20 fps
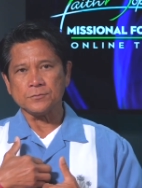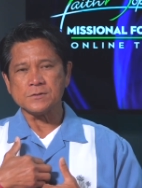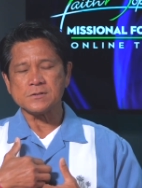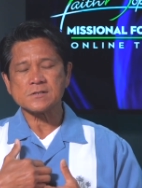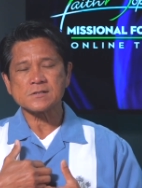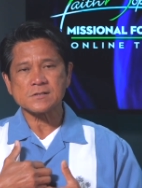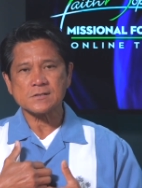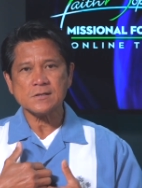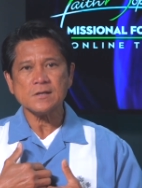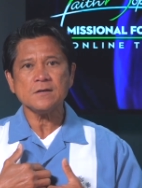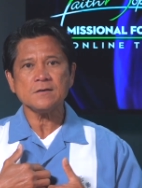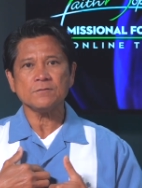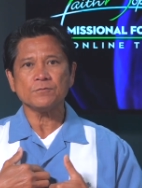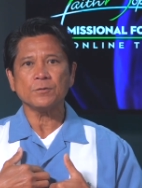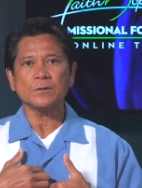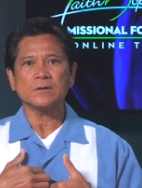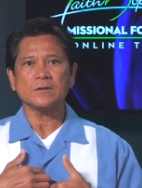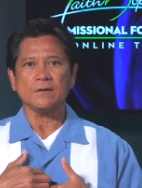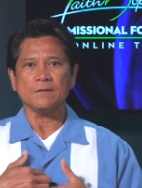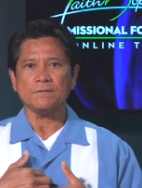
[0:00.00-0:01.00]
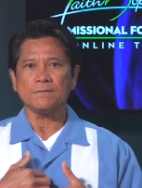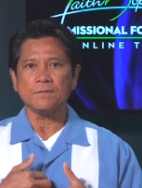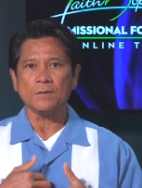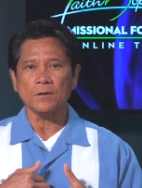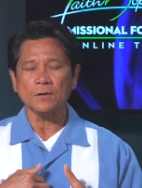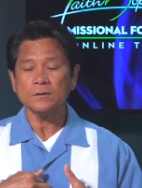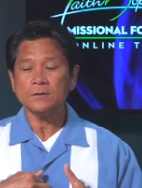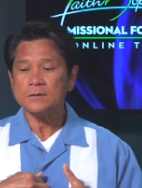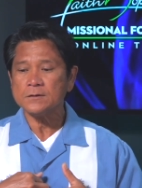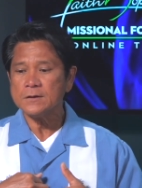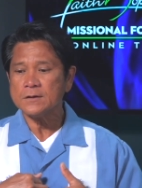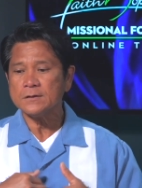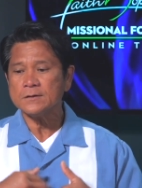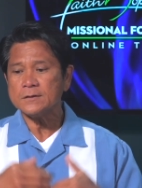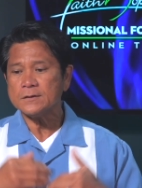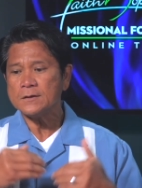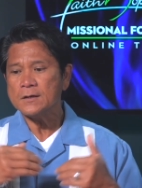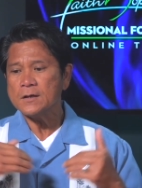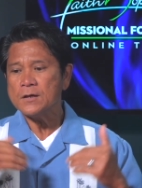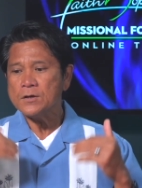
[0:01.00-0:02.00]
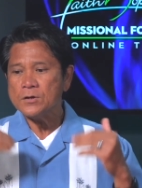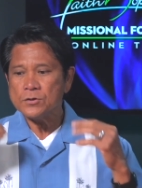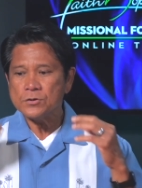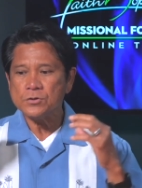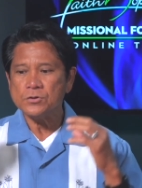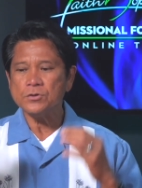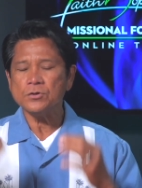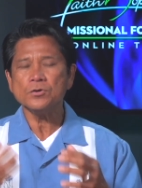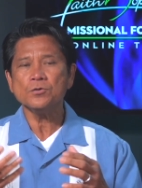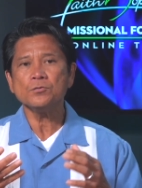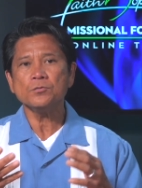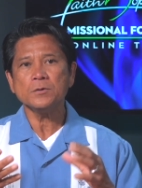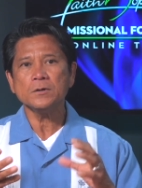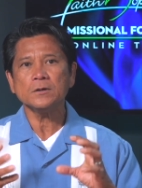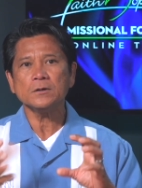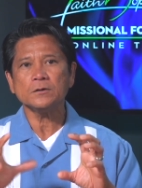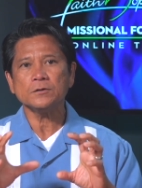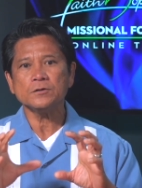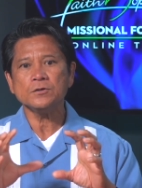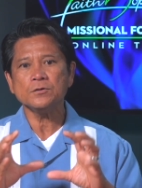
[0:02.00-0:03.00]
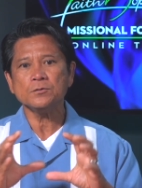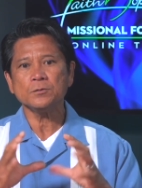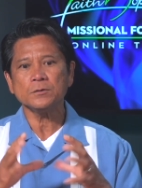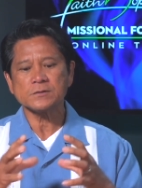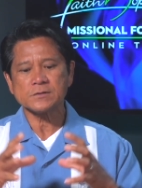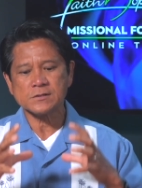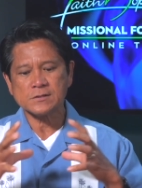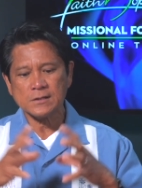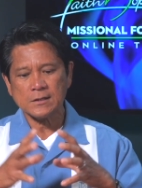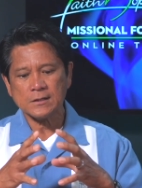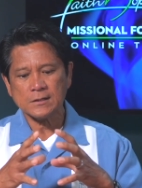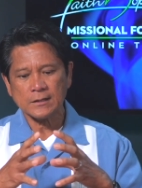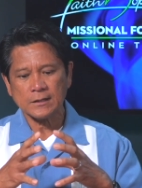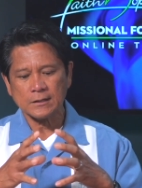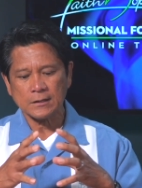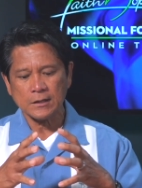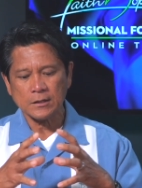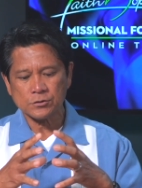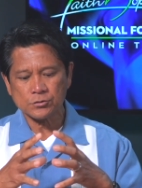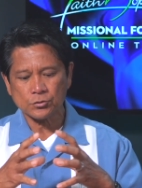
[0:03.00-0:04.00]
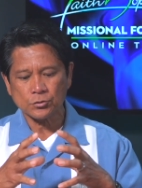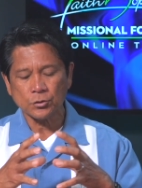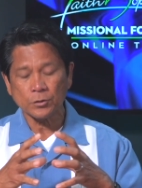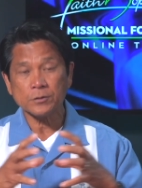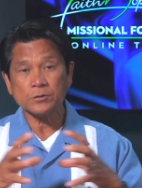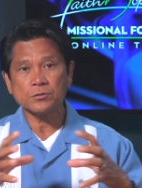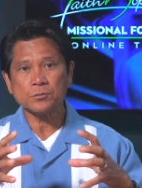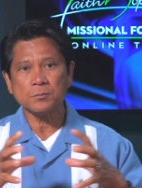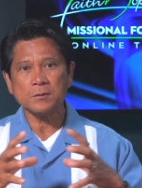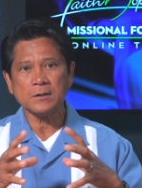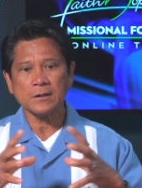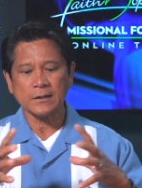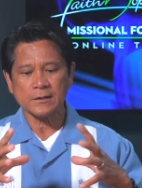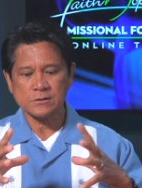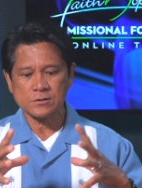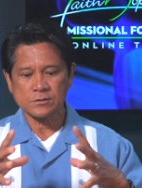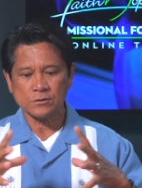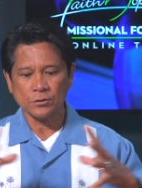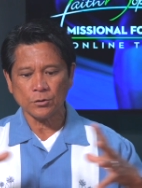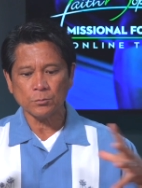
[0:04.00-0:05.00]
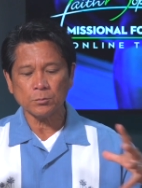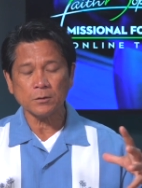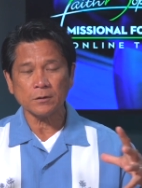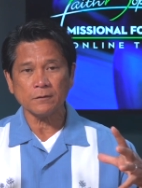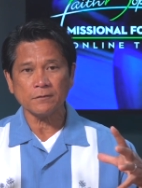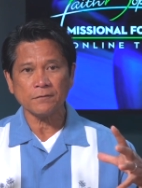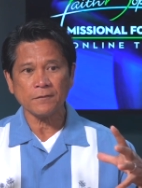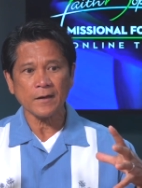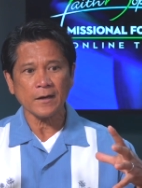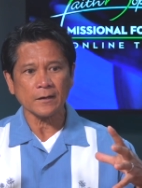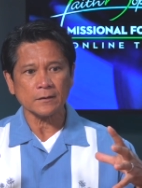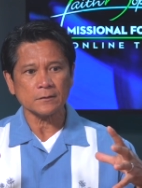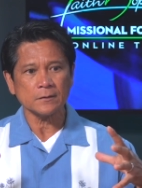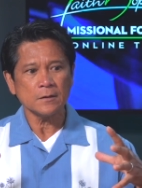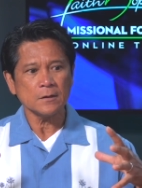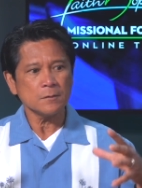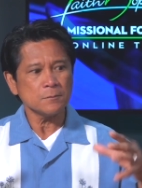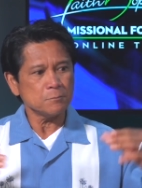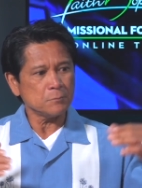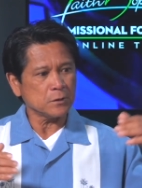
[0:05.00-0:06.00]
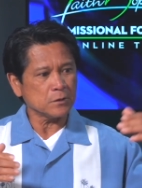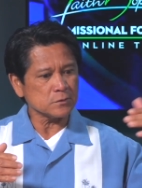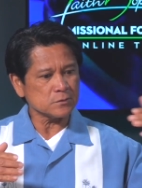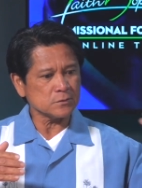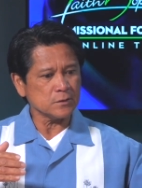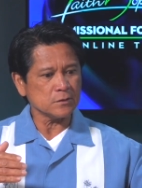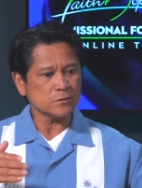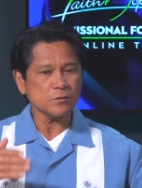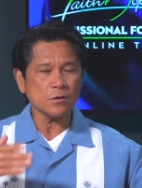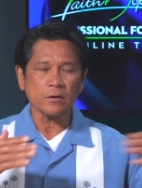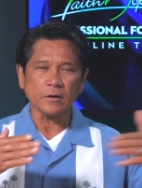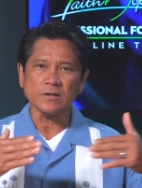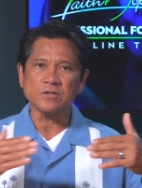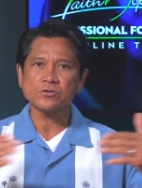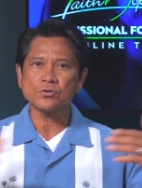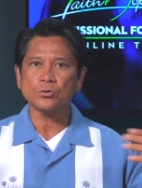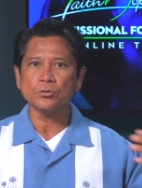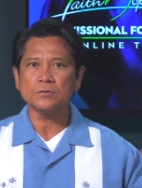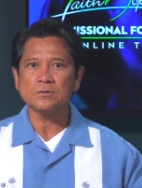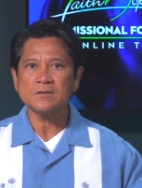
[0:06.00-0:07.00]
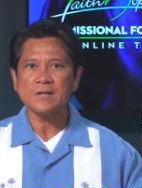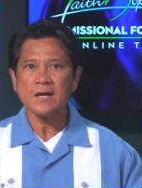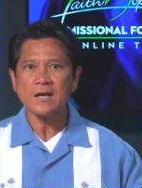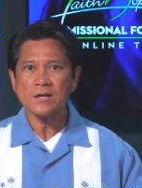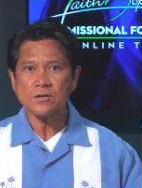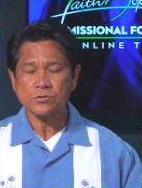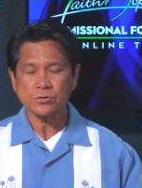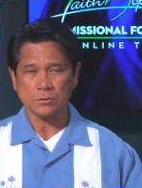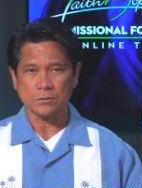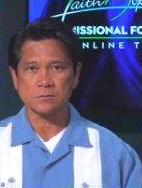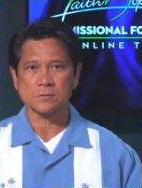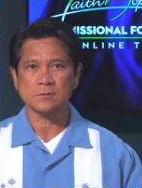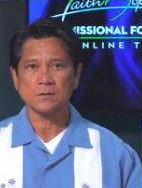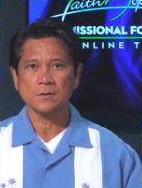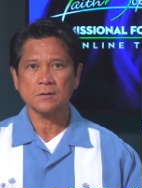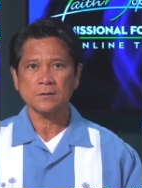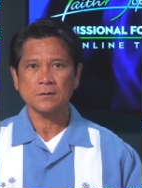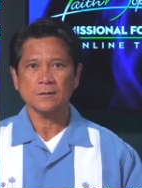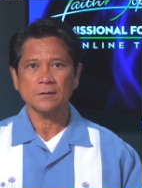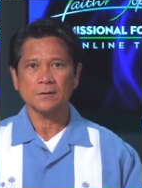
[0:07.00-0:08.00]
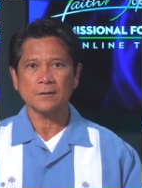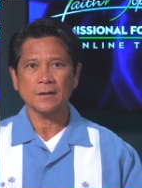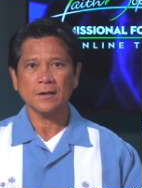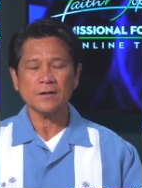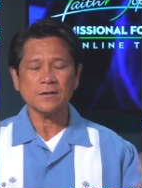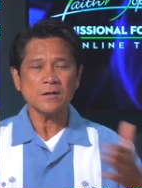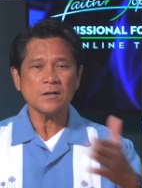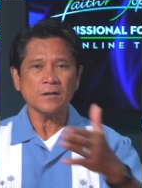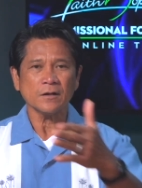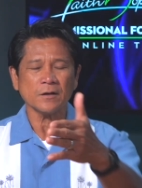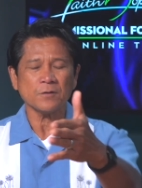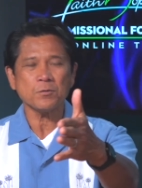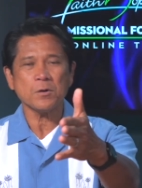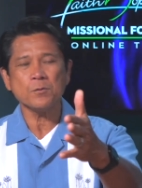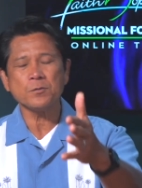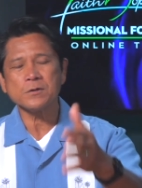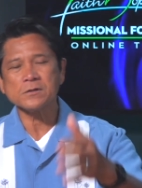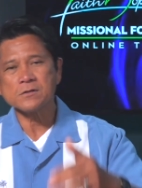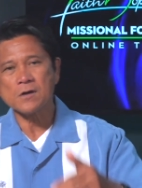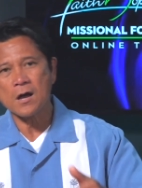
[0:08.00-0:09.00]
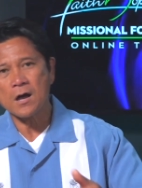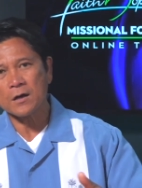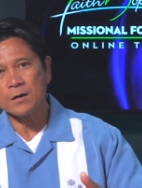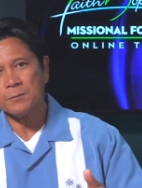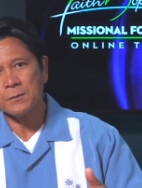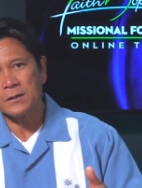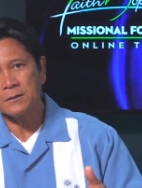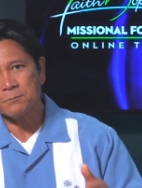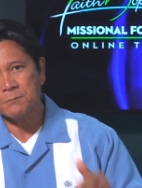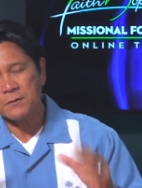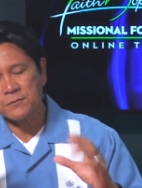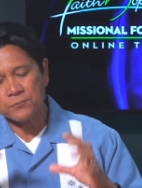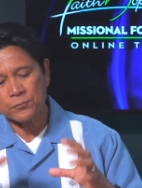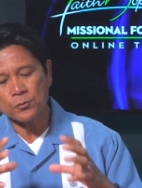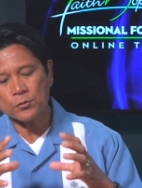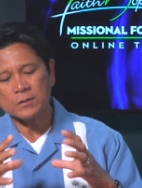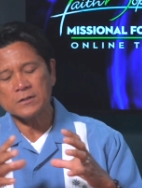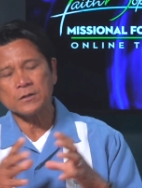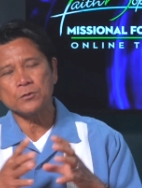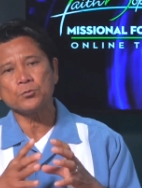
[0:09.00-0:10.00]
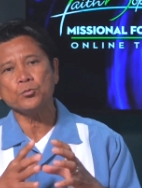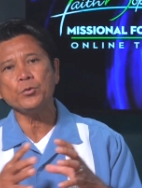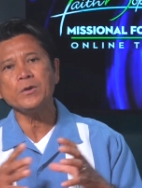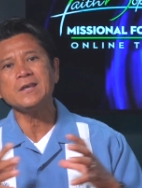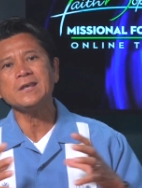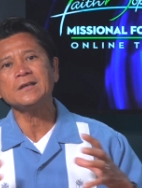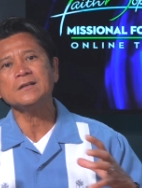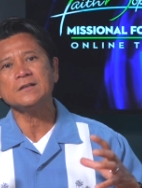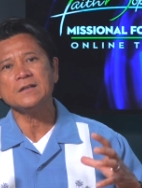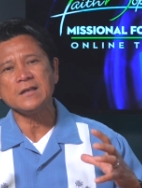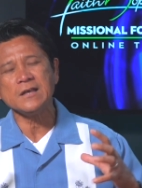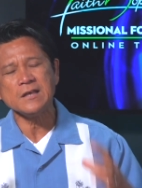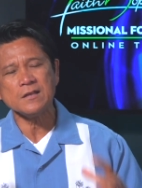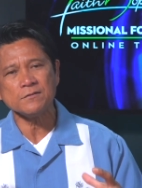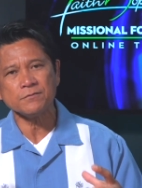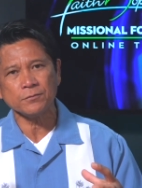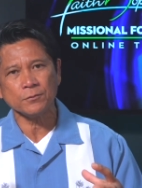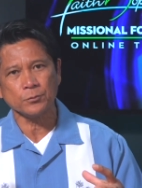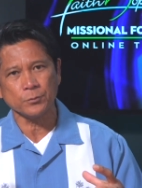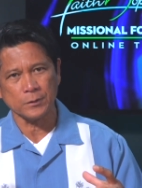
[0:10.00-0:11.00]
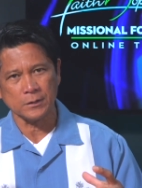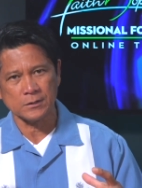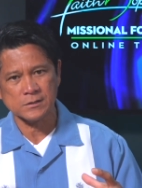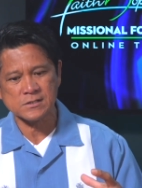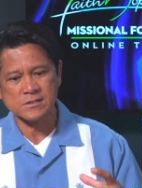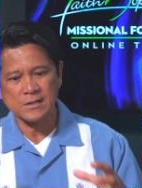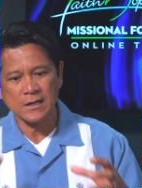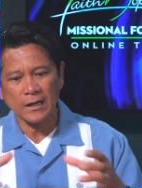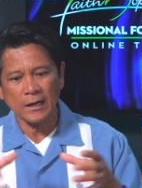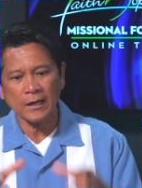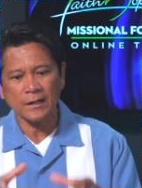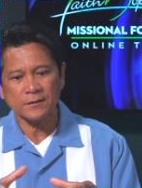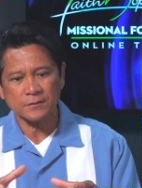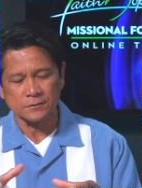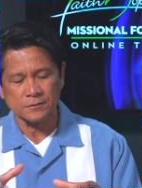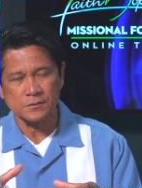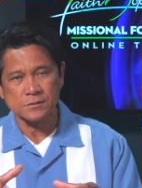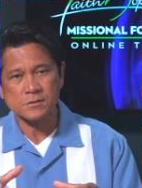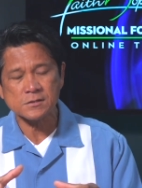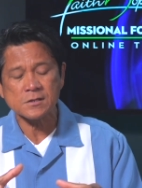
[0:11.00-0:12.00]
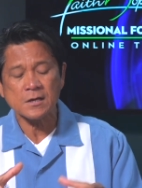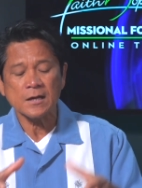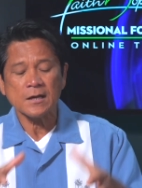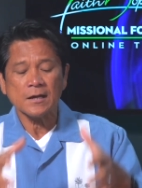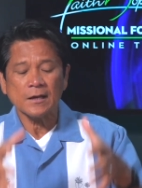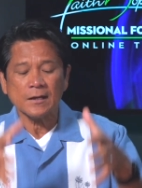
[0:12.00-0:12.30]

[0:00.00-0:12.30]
receive when they volunteer, you will see that it's going to be a snowball effect, because they talk, it's contagious. Like what we talked about before, that we can influence others,